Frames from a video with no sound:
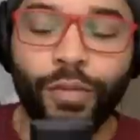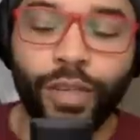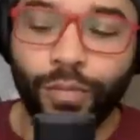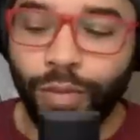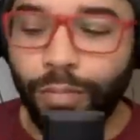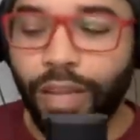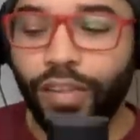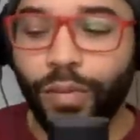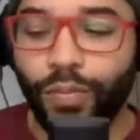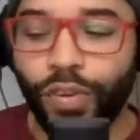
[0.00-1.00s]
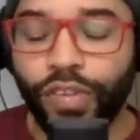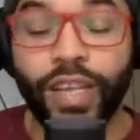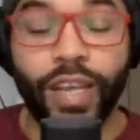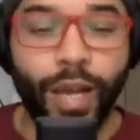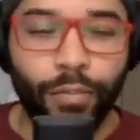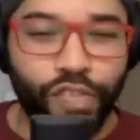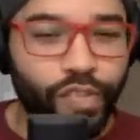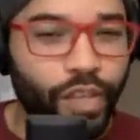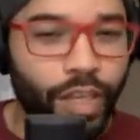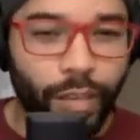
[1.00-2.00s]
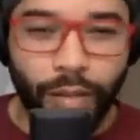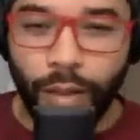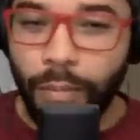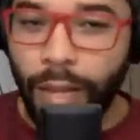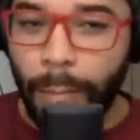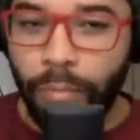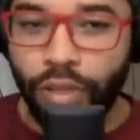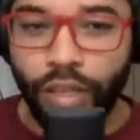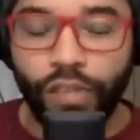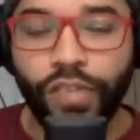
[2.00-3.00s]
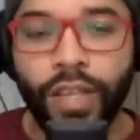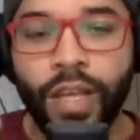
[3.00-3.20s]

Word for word: we went back to the prison, and I'm steaming. I'm like pissed.